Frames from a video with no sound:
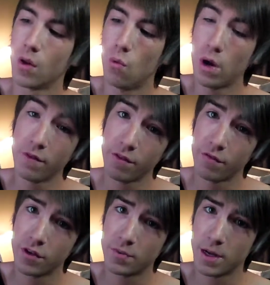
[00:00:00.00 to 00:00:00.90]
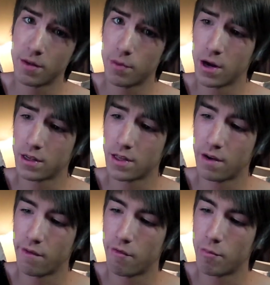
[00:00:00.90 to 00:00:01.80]
one of the first makeup products that
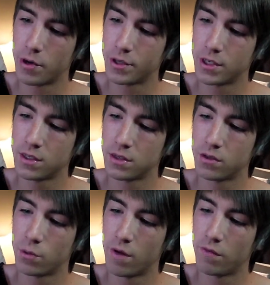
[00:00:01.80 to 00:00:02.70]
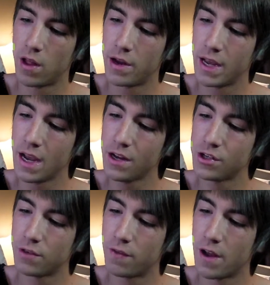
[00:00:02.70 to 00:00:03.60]
I've ever purchased. It's a Revlon
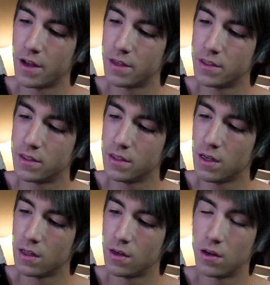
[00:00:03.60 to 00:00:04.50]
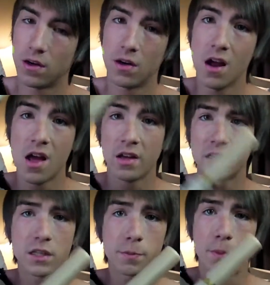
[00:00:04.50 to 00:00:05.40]
Age Defying Concealer
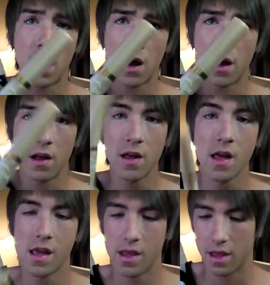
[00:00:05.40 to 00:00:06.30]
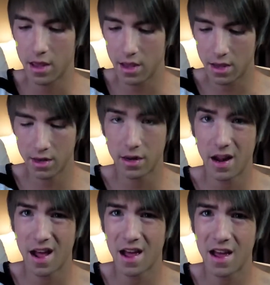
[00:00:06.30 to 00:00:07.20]
Spa. And it
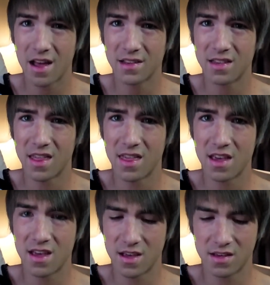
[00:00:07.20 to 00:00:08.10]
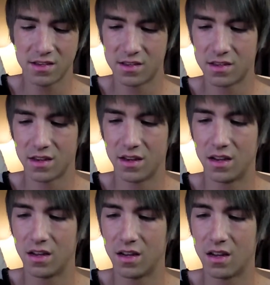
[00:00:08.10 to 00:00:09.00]
has this
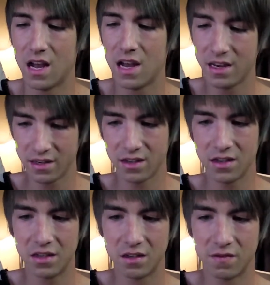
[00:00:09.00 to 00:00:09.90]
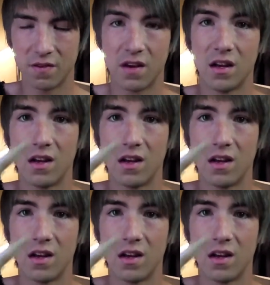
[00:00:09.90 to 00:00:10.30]
kind of